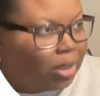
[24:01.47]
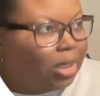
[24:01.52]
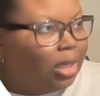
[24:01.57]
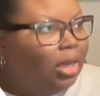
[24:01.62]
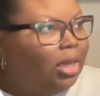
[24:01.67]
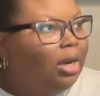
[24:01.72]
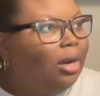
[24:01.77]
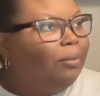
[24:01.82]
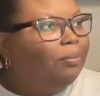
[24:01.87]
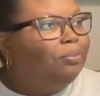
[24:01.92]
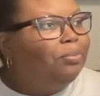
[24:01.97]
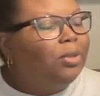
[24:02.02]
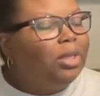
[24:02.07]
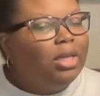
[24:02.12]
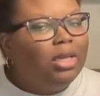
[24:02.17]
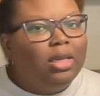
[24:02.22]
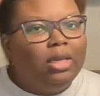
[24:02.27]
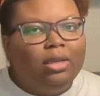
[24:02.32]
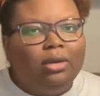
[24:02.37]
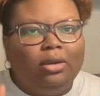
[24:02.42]
And I'm
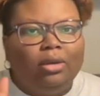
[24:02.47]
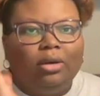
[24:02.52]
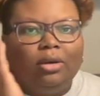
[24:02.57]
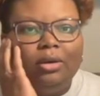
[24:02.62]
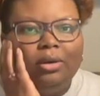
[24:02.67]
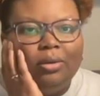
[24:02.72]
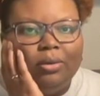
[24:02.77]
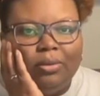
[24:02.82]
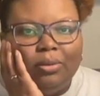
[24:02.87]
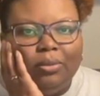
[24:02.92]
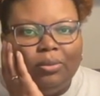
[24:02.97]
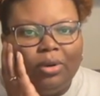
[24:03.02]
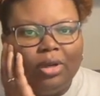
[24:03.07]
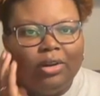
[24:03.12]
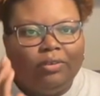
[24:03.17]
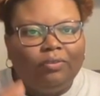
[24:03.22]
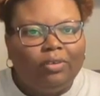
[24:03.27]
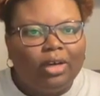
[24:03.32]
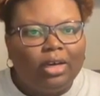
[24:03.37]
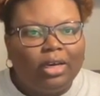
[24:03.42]
thinking, what
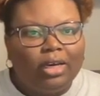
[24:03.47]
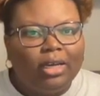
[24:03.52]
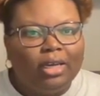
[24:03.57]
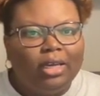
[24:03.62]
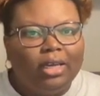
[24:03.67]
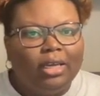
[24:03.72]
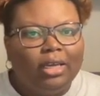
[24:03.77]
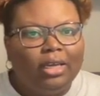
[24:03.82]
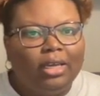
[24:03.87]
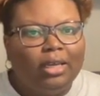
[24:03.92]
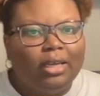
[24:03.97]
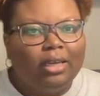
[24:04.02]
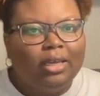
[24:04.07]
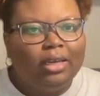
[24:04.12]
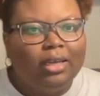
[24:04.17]
if I.